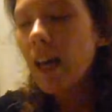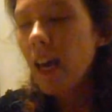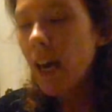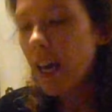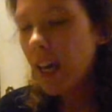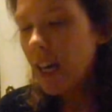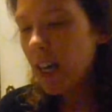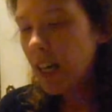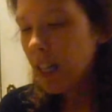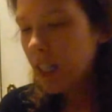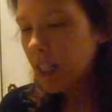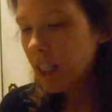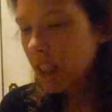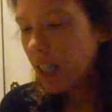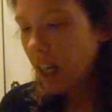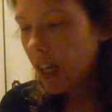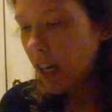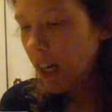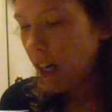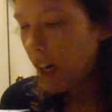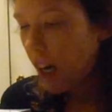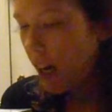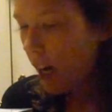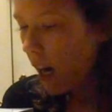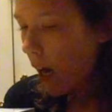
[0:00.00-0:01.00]
And
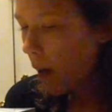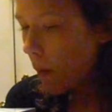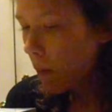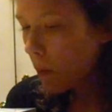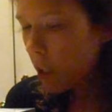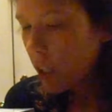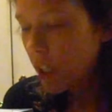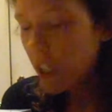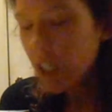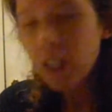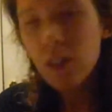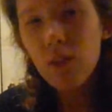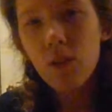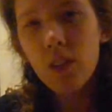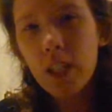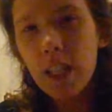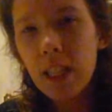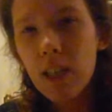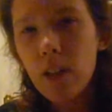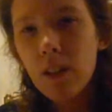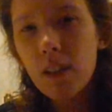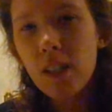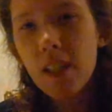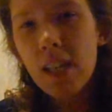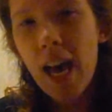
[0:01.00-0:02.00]
I'm going to end the
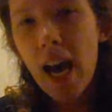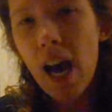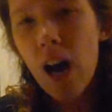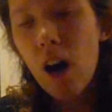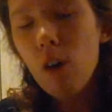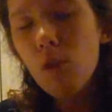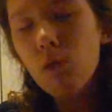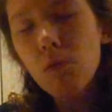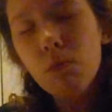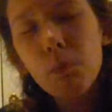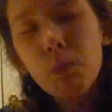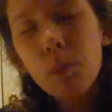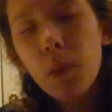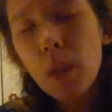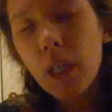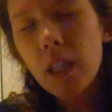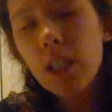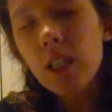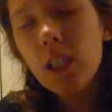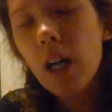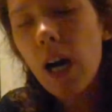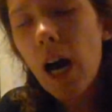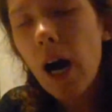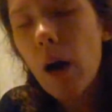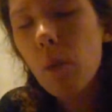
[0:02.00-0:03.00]
video now,
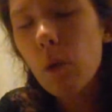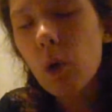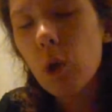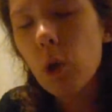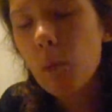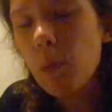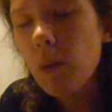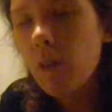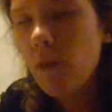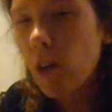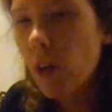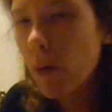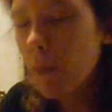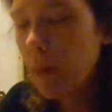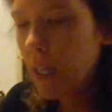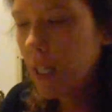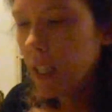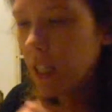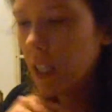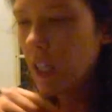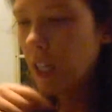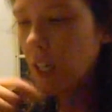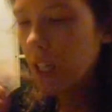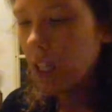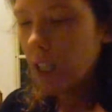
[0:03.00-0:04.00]
but I will be
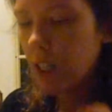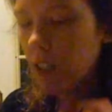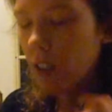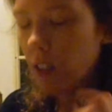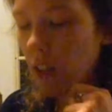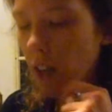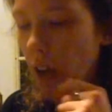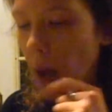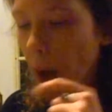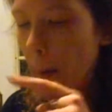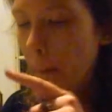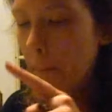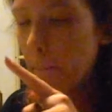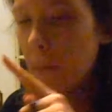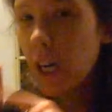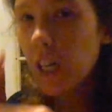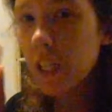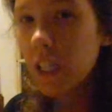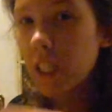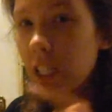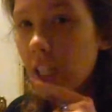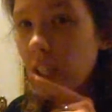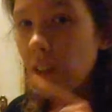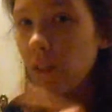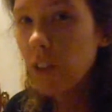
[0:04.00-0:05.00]
filming an
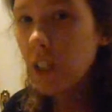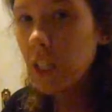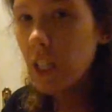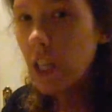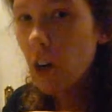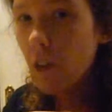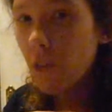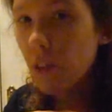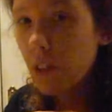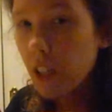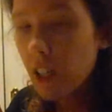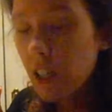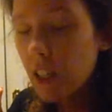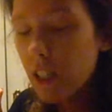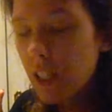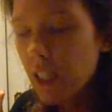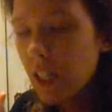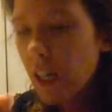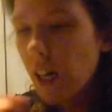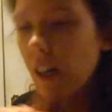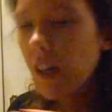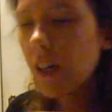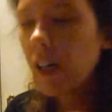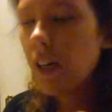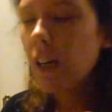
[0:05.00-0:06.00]
unboxing video for
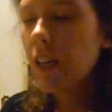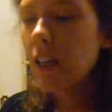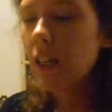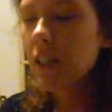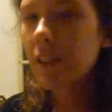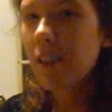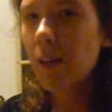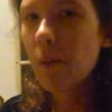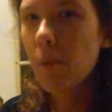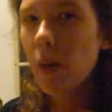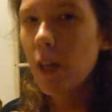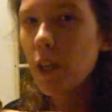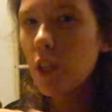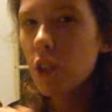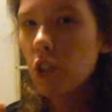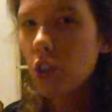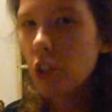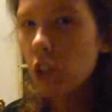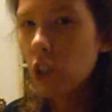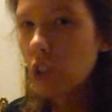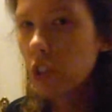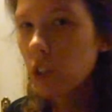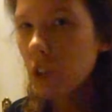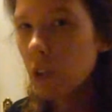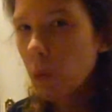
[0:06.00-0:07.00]
this, so make
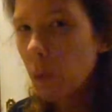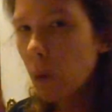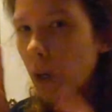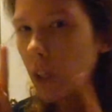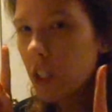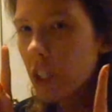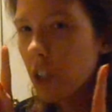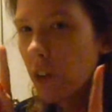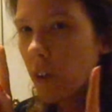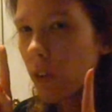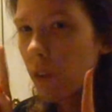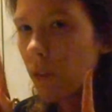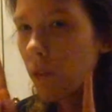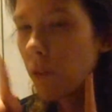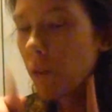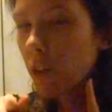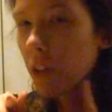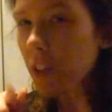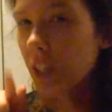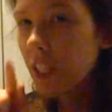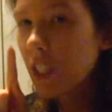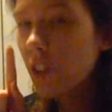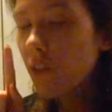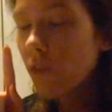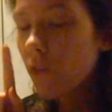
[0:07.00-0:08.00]
sure to watch
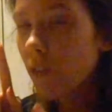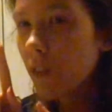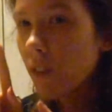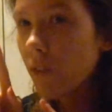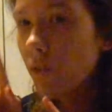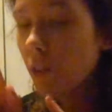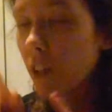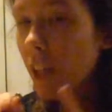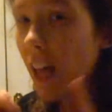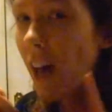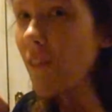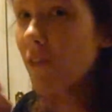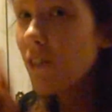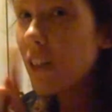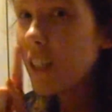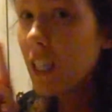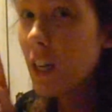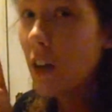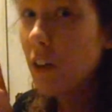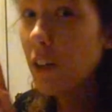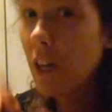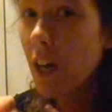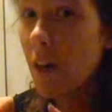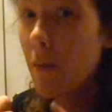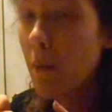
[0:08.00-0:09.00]
for this for that
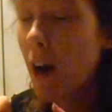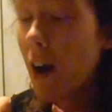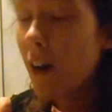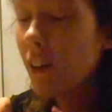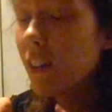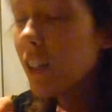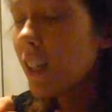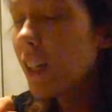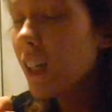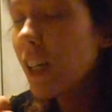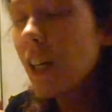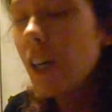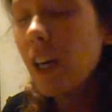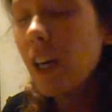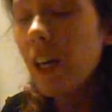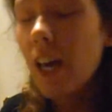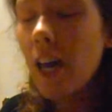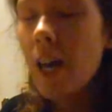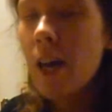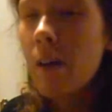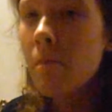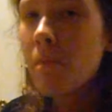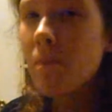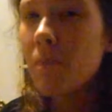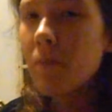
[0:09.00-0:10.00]
video to come out.
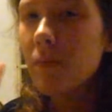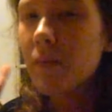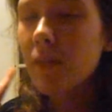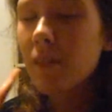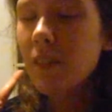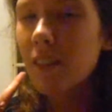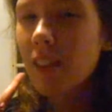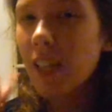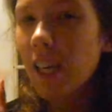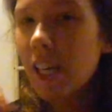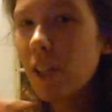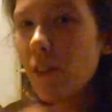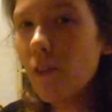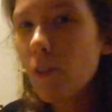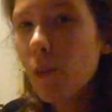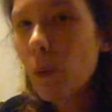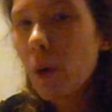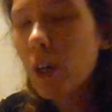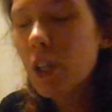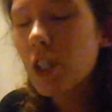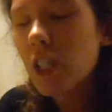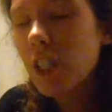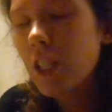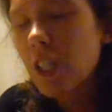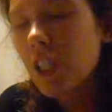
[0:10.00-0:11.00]
And thank you for
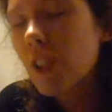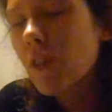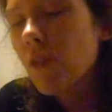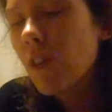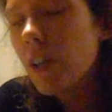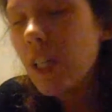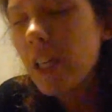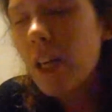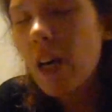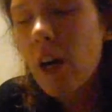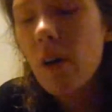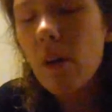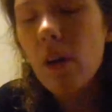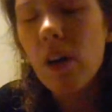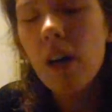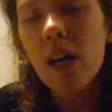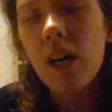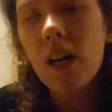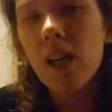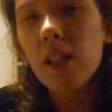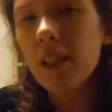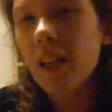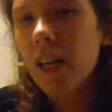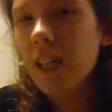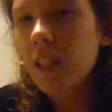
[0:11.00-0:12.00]
watching this video.
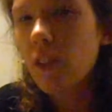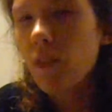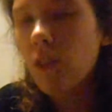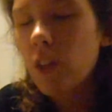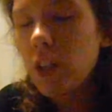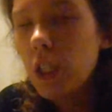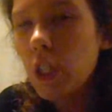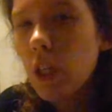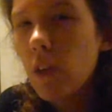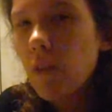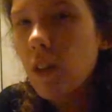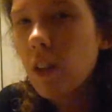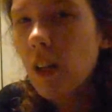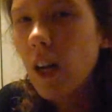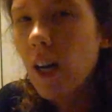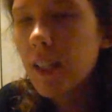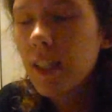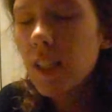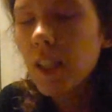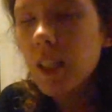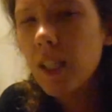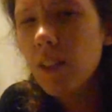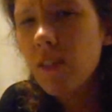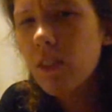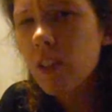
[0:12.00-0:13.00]
Like the video if you
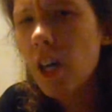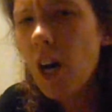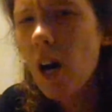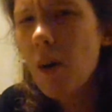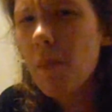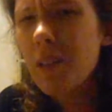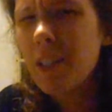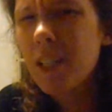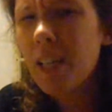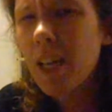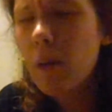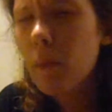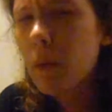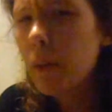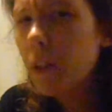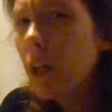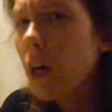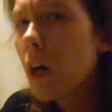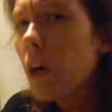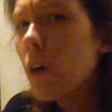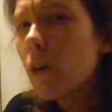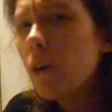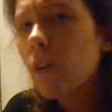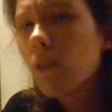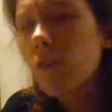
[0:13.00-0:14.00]
liked it. Leave a comment down
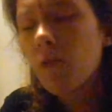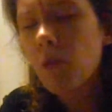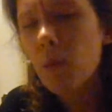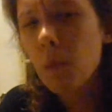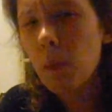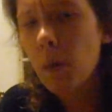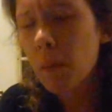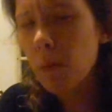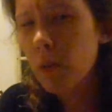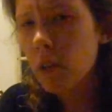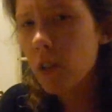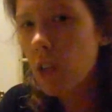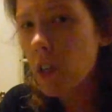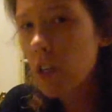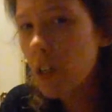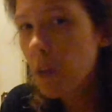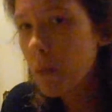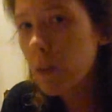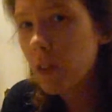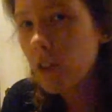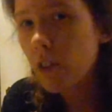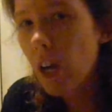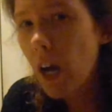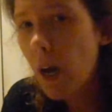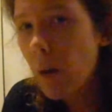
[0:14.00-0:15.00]
below. Remember to
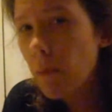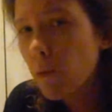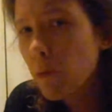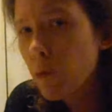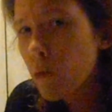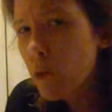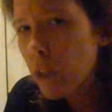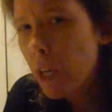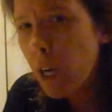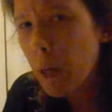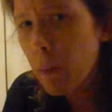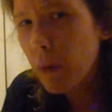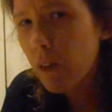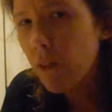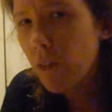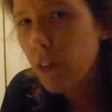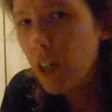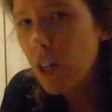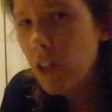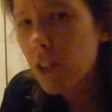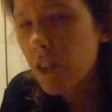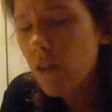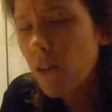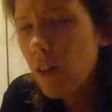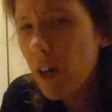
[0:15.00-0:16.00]
subscribe for more epic
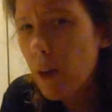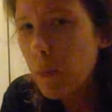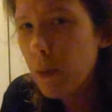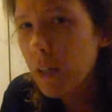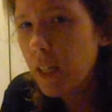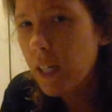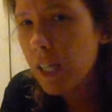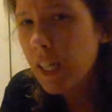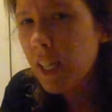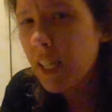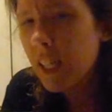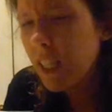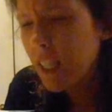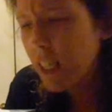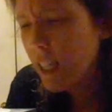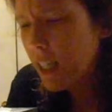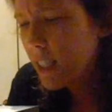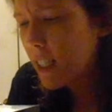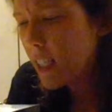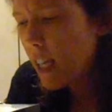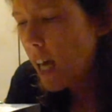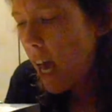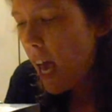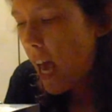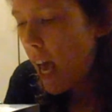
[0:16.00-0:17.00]
videos from Epic
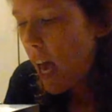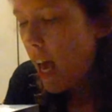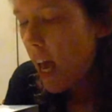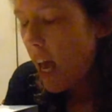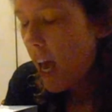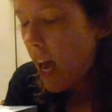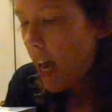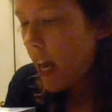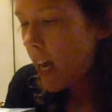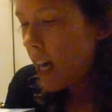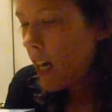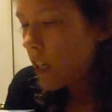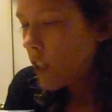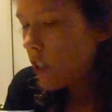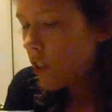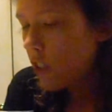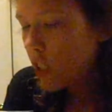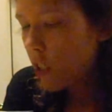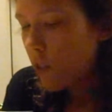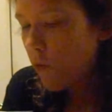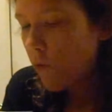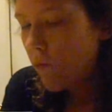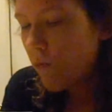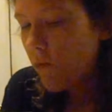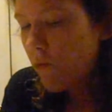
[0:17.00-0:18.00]
Geekiness. And
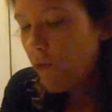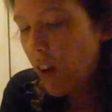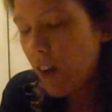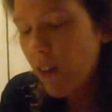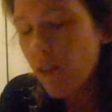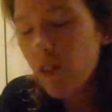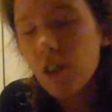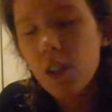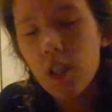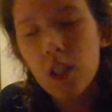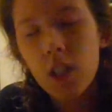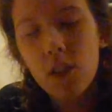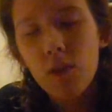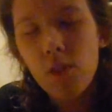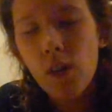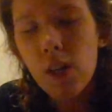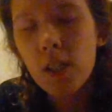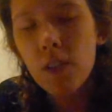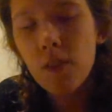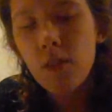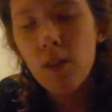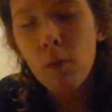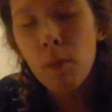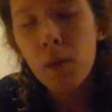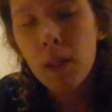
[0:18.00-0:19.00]
just favorite so your
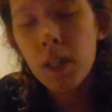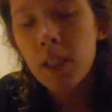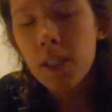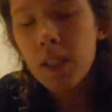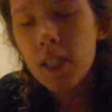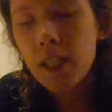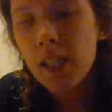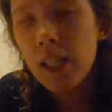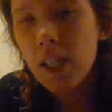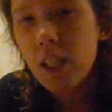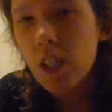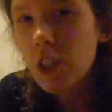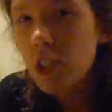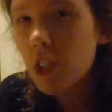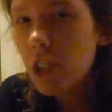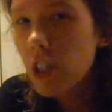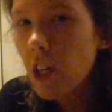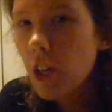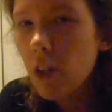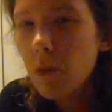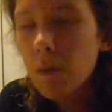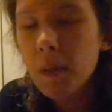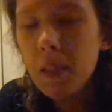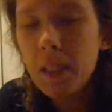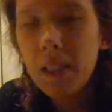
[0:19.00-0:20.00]
friends, family can see. And
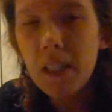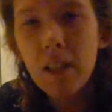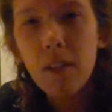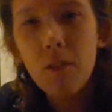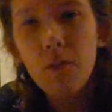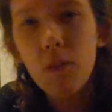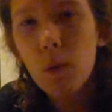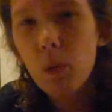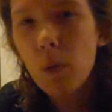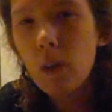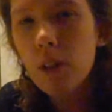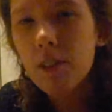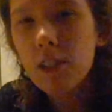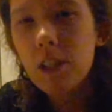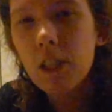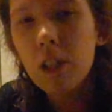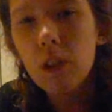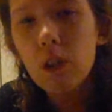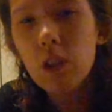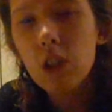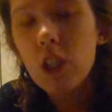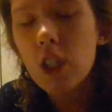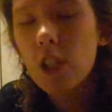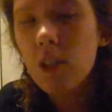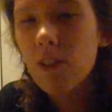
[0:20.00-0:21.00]
share me if you want
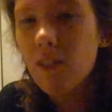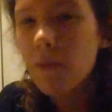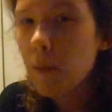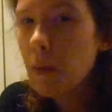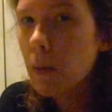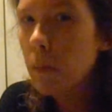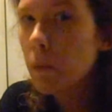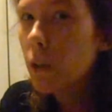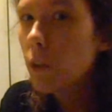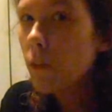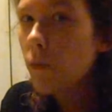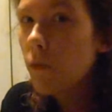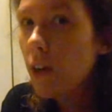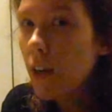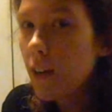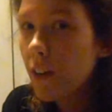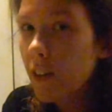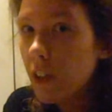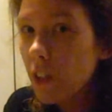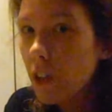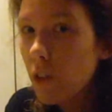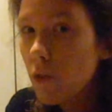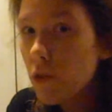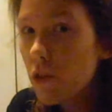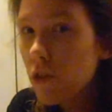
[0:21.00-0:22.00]
to. Just remember,
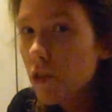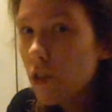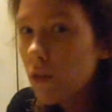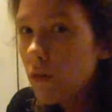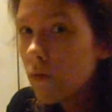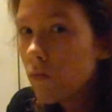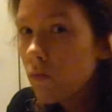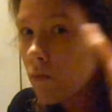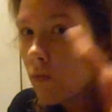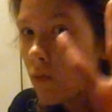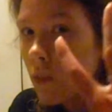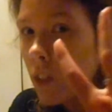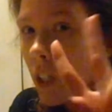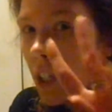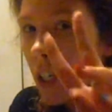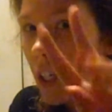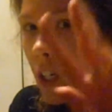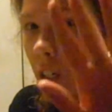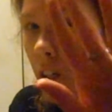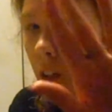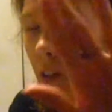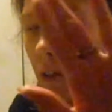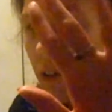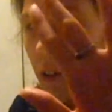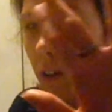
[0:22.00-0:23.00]
fair use.
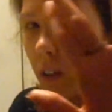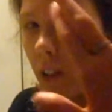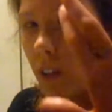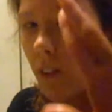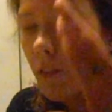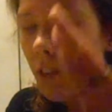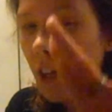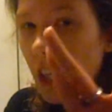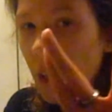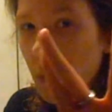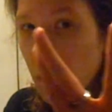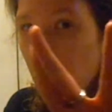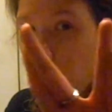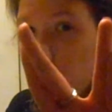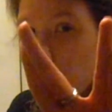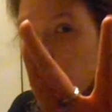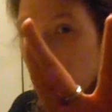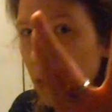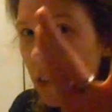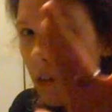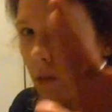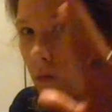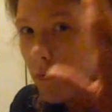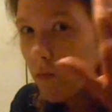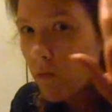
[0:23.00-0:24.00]
Live long and
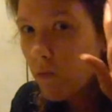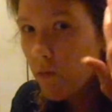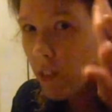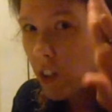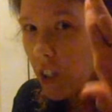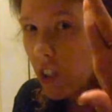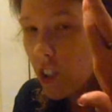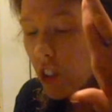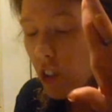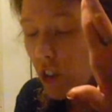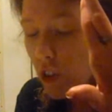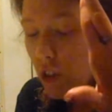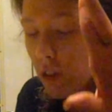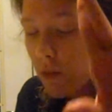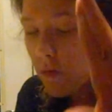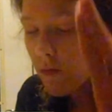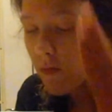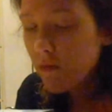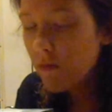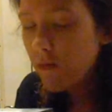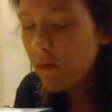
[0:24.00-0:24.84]
prosper. Fair use.